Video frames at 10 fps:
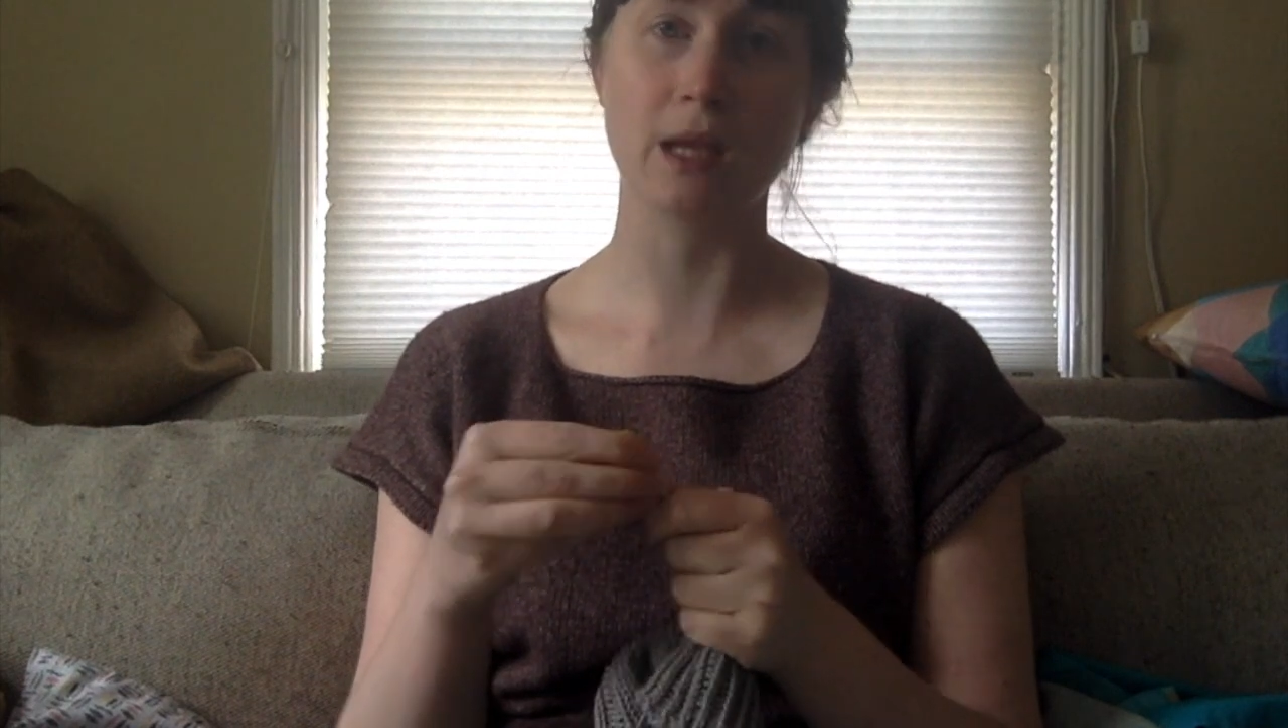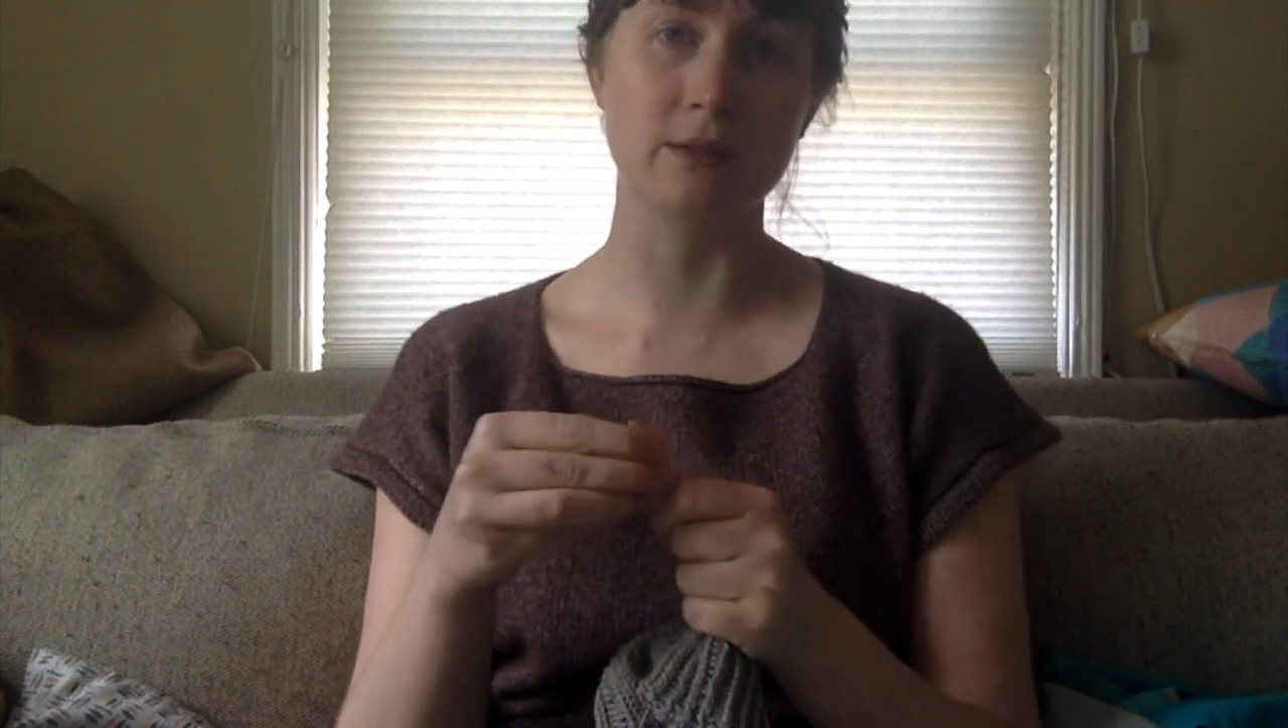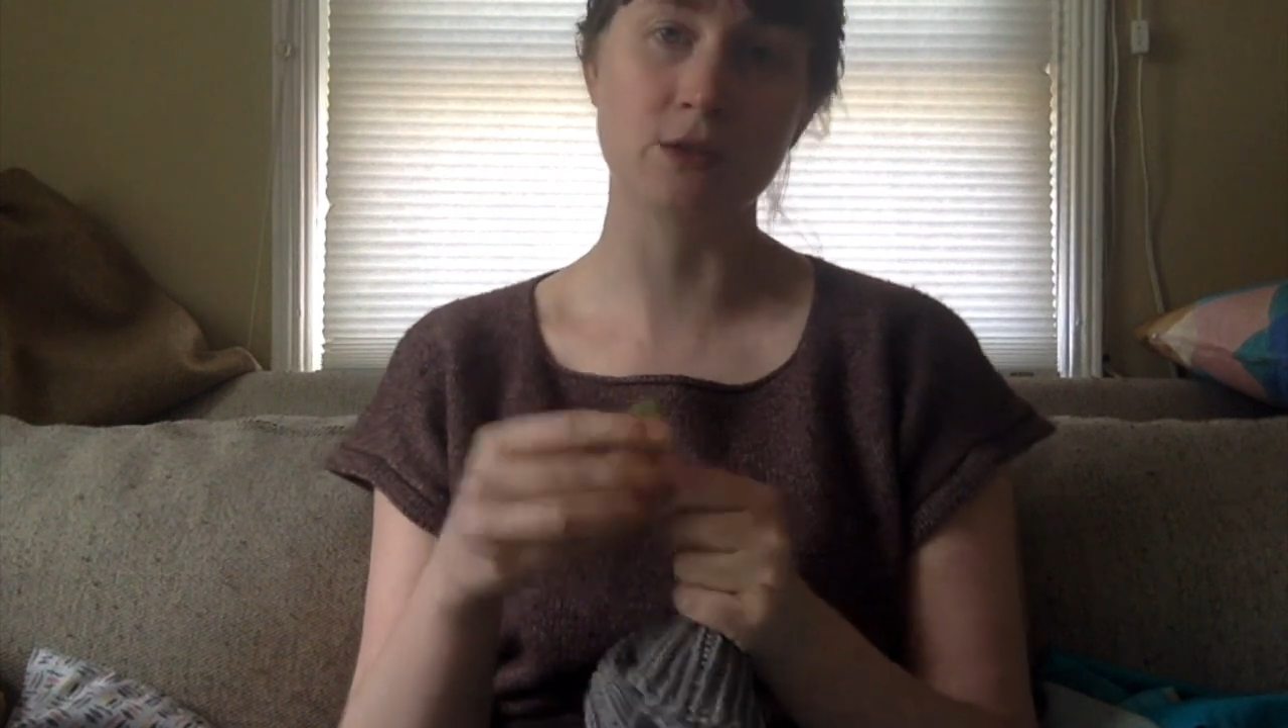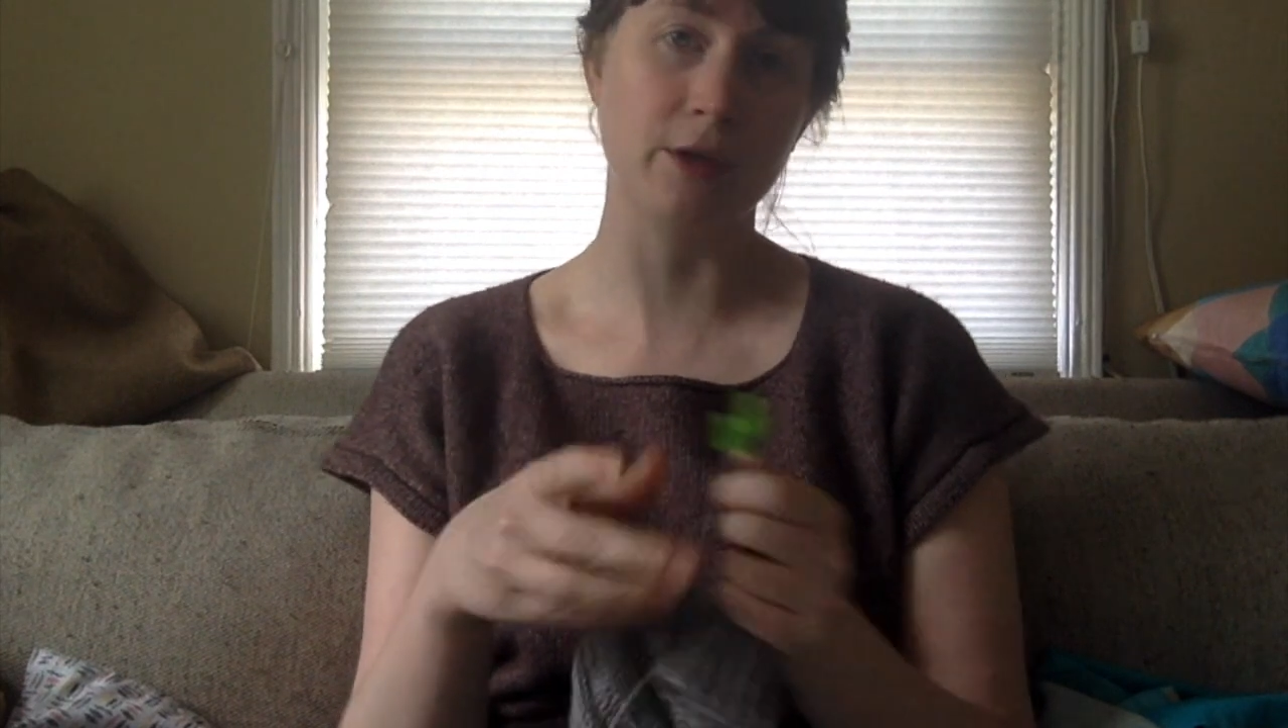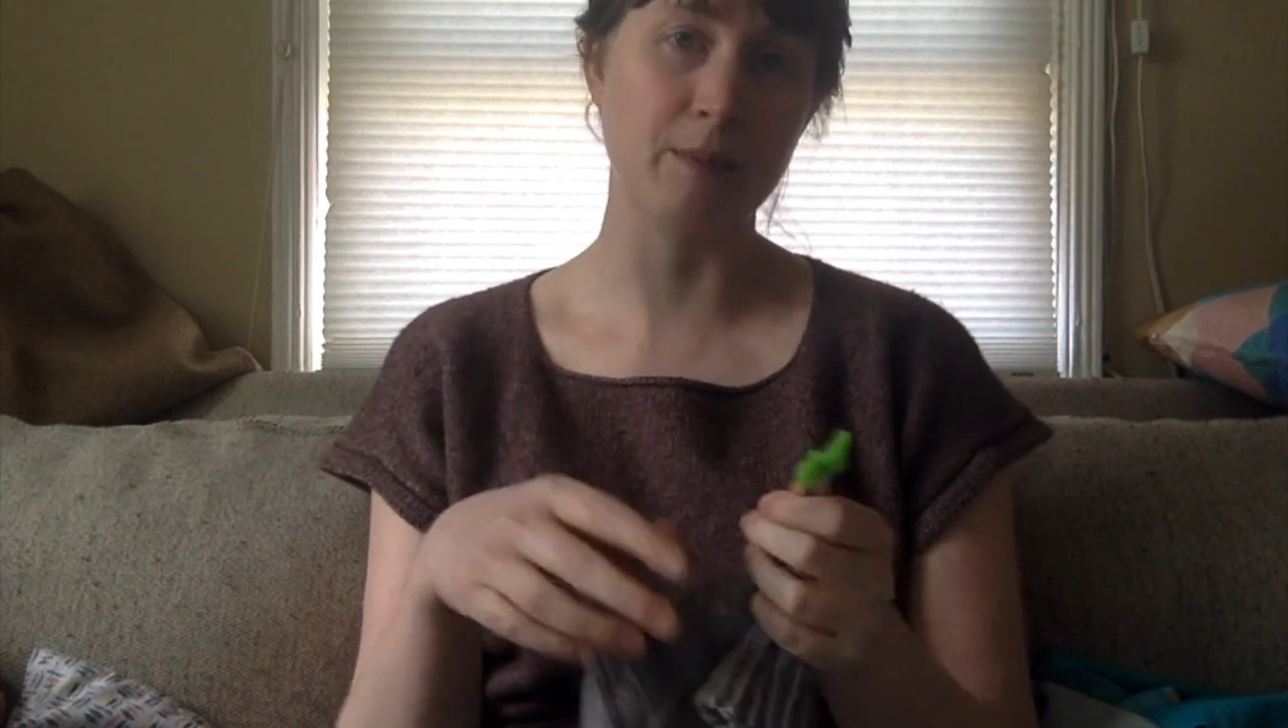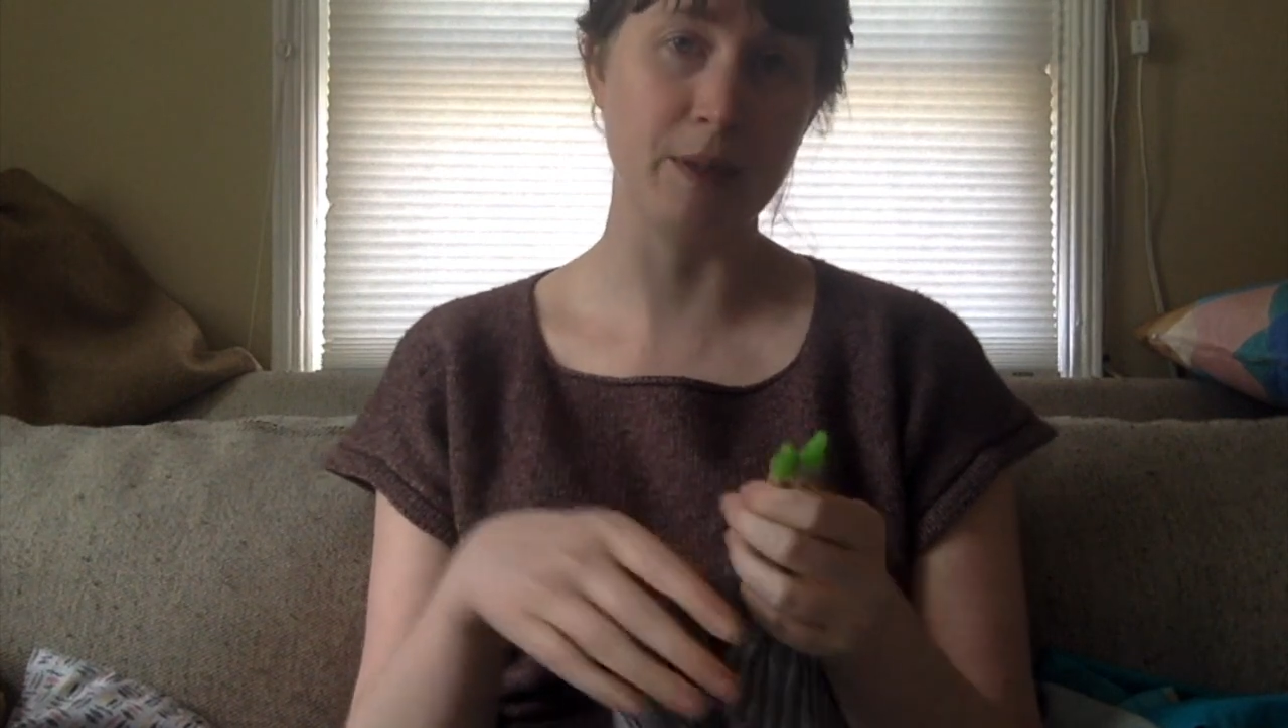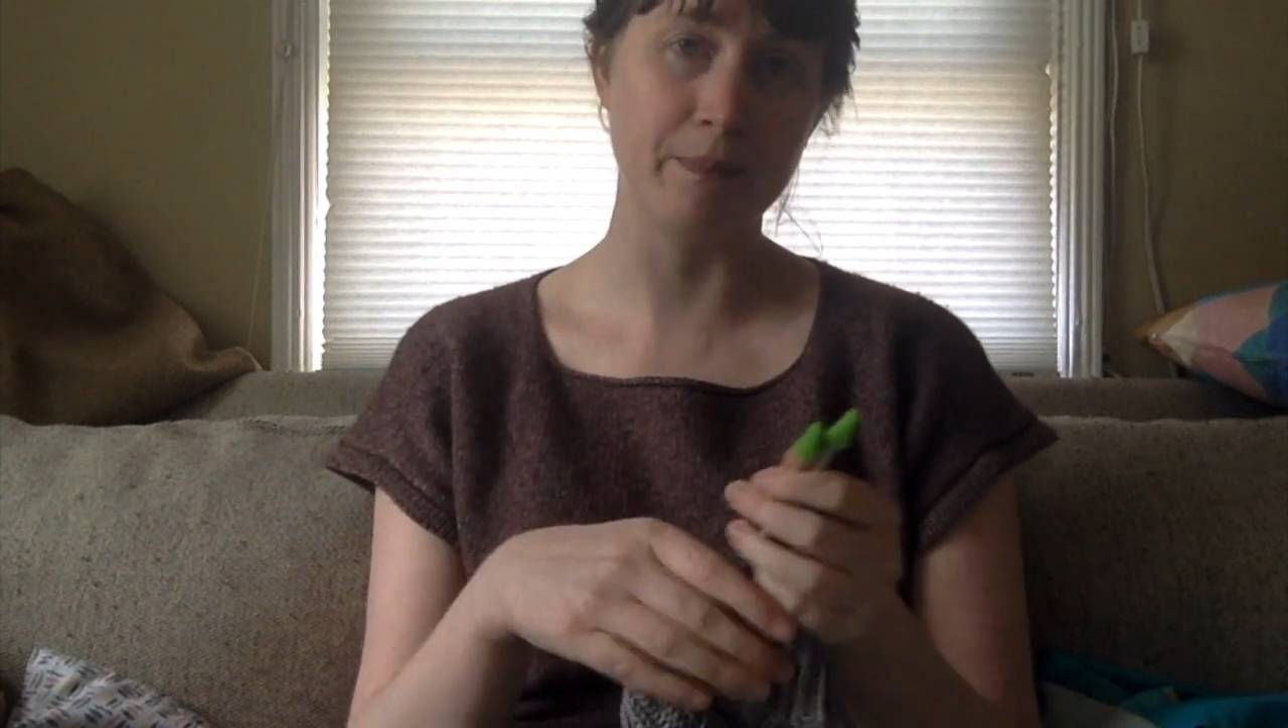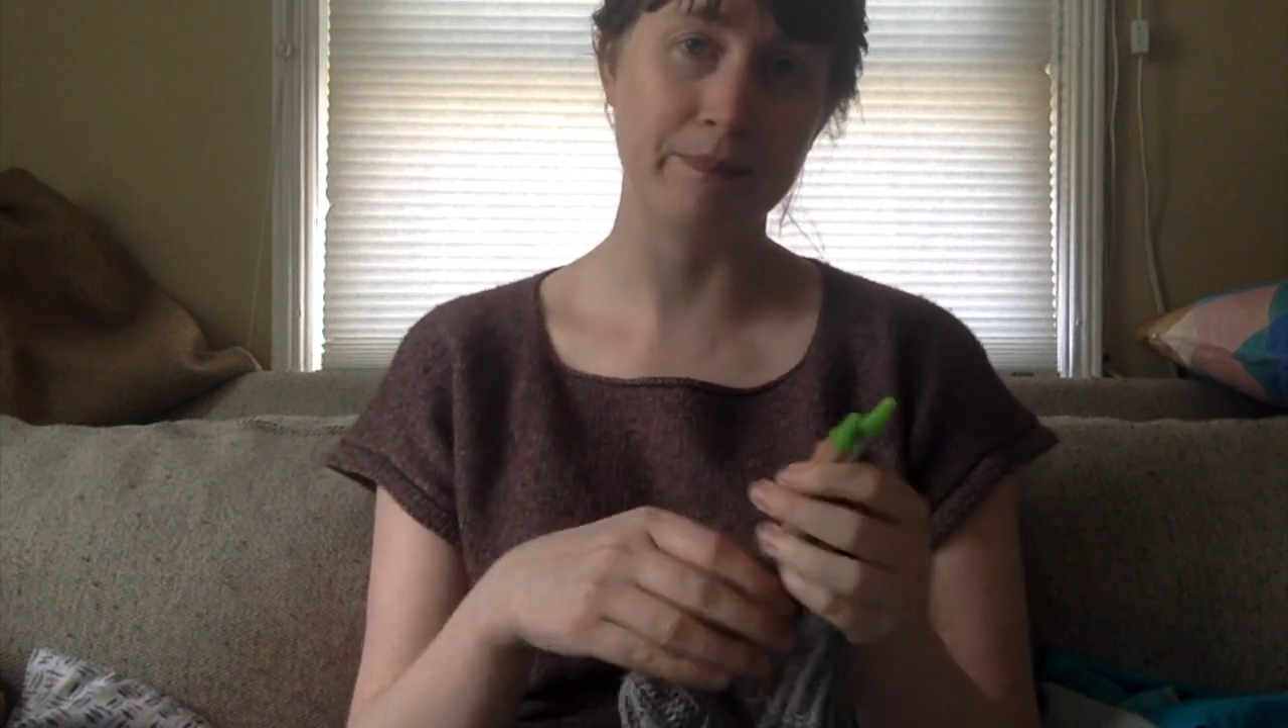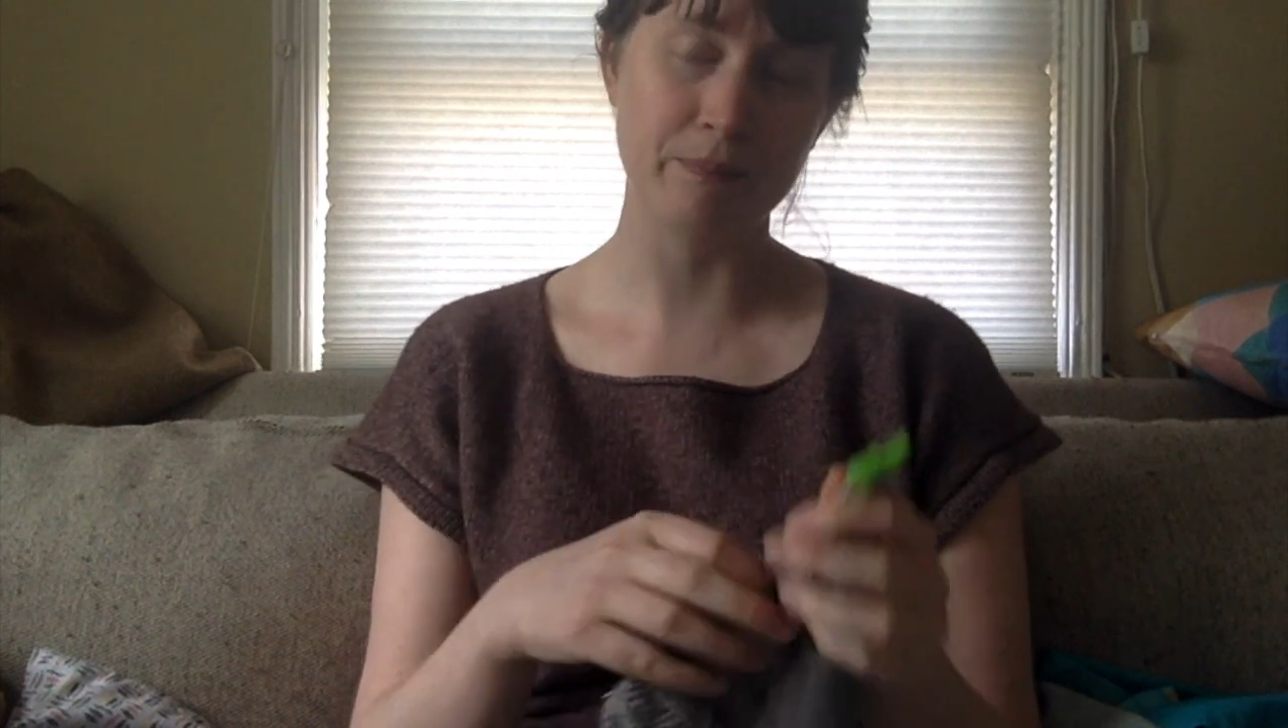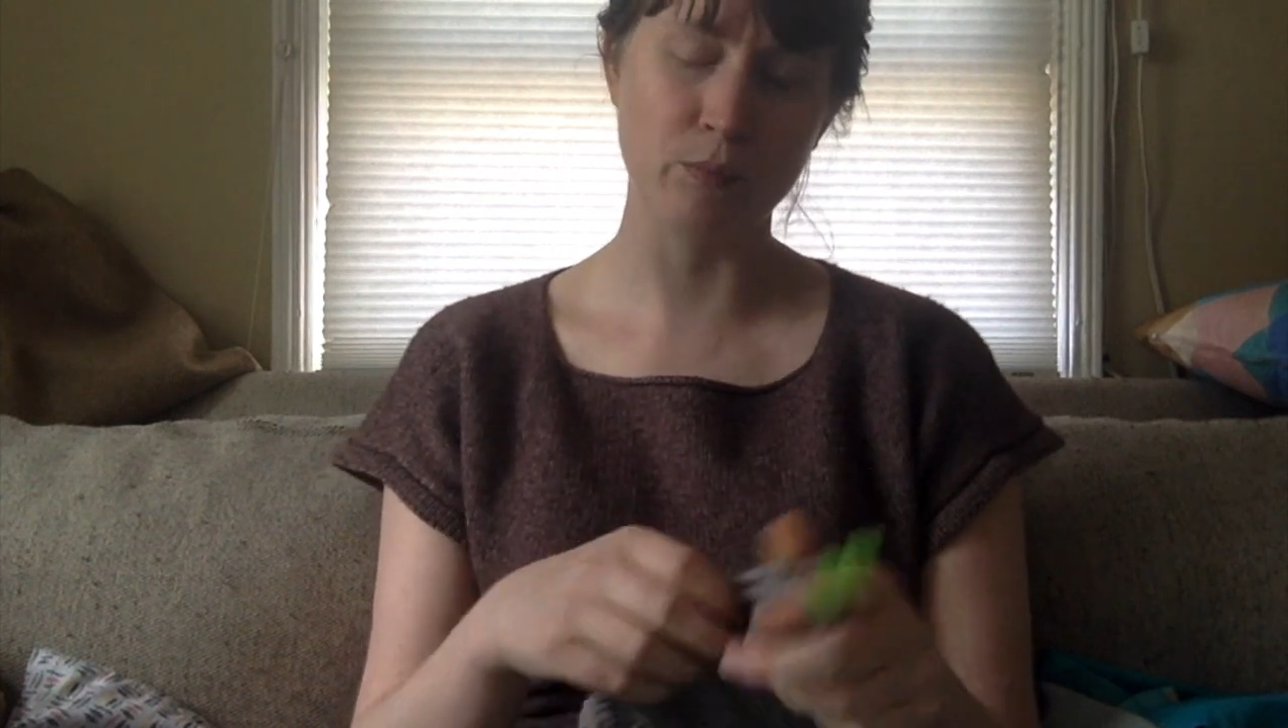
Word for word: It's going to be